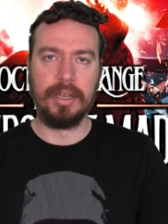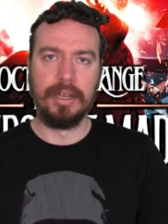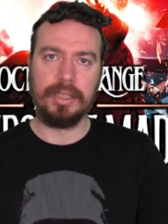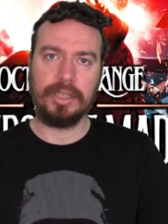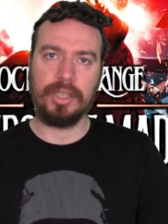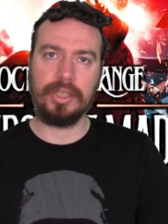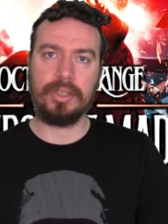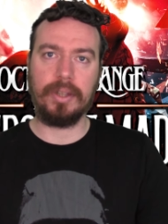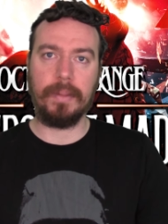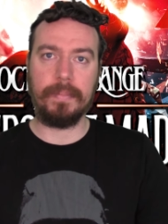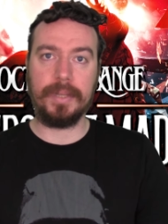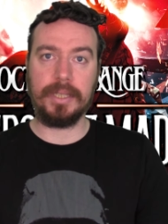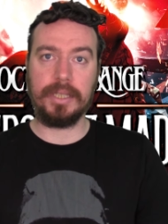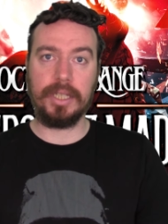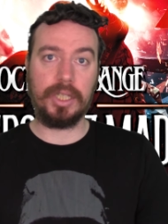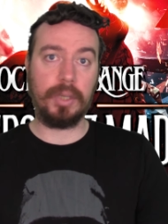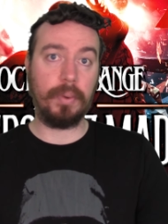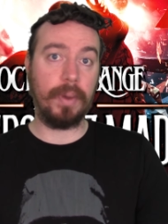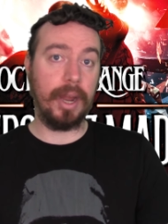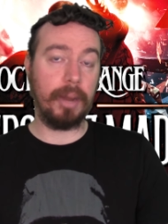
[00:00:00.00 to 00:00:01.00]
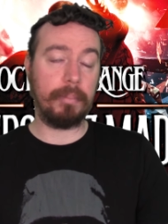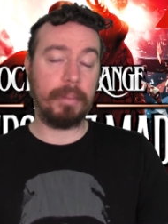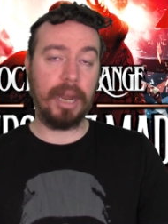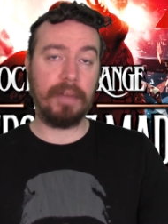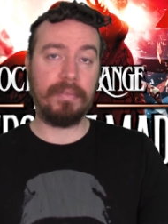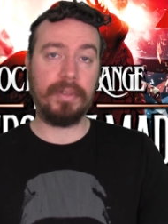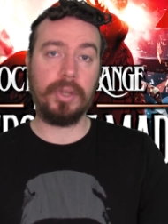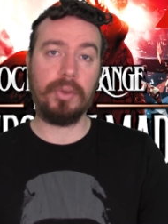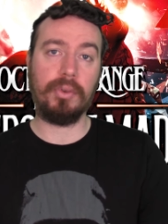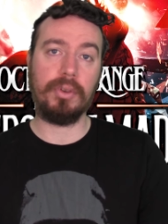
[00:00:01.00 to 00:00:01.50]
She stumbles into our
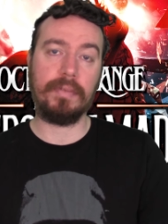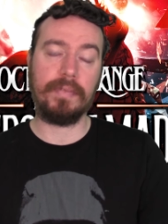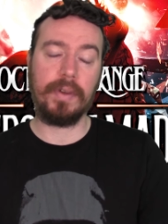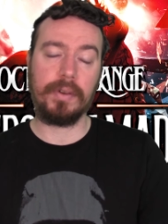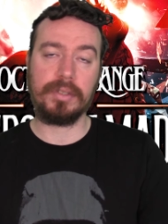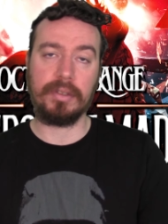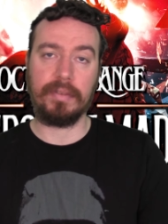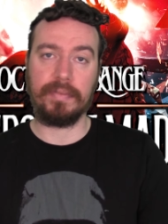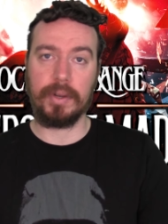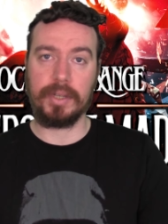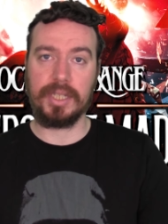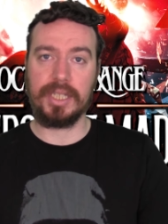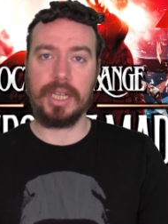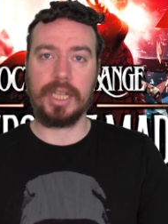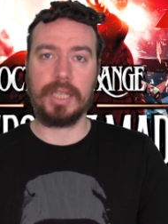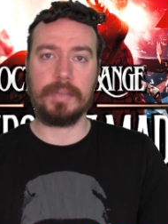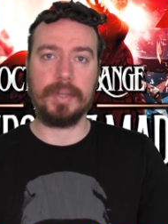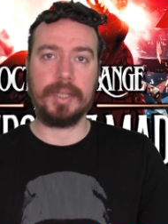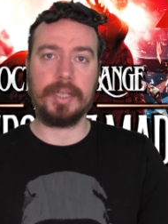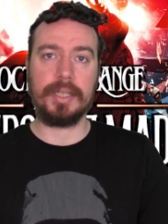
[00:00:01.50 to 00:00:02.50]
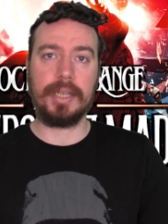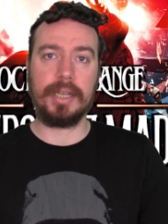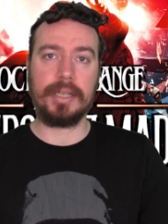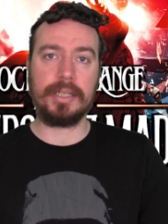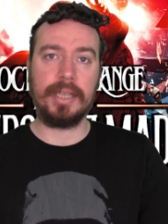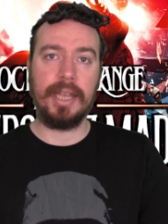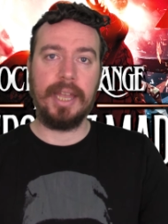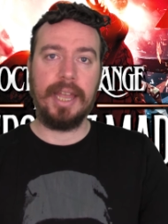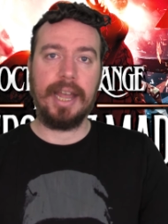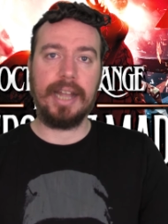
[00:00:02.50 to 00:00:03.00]
Marvel universe of Earth
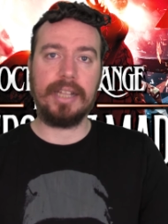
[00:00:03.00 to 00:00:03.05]
616,